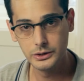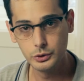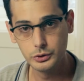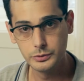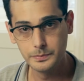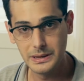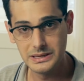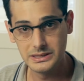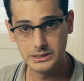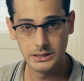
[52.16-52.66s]
to
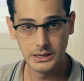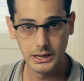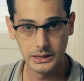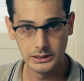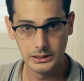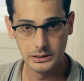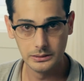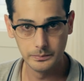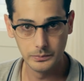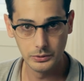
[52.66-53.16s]
spend the
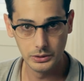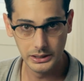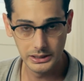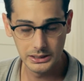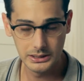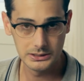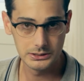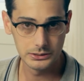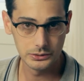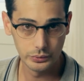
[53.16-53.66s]
night in
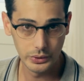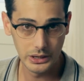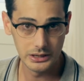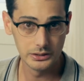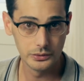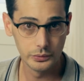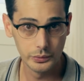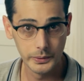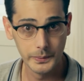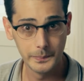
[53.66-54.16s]
Berlin is to
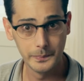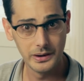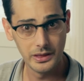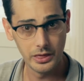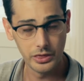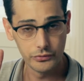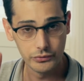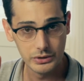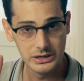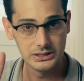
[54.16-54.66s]
rent a room in
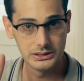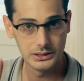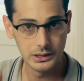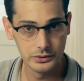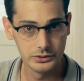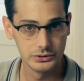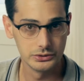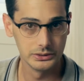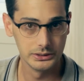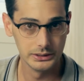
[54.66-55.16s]
a
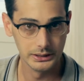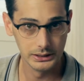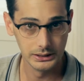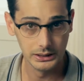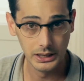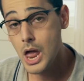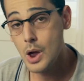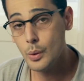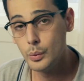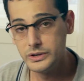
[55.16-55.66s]
3-star
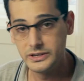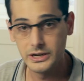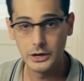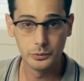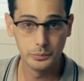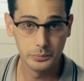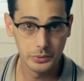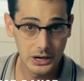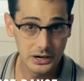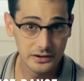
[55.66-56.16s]
hotel.
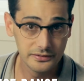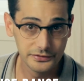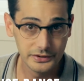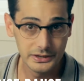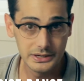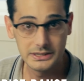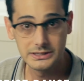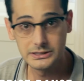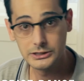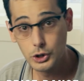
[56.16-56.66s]
Without
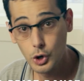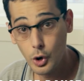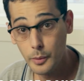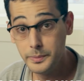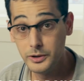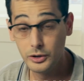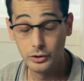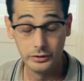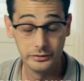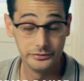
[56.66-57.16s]
breakfast,
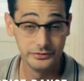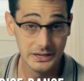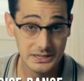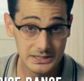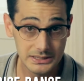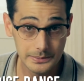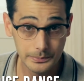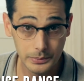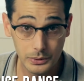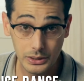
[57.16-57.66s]
lobby or a
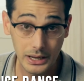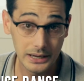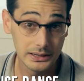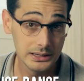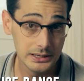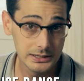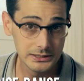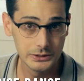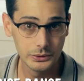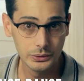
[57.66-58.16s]
fancy pool,
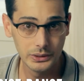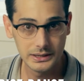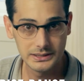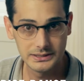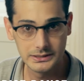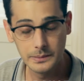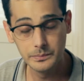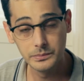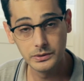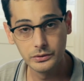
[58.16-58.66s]
at least you get
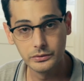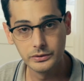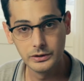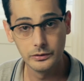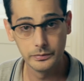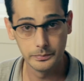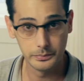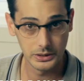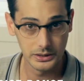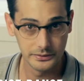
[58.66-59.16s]
some degree
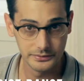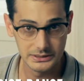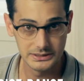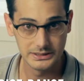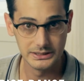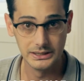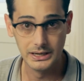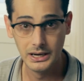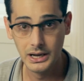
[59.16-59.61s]
of privacy.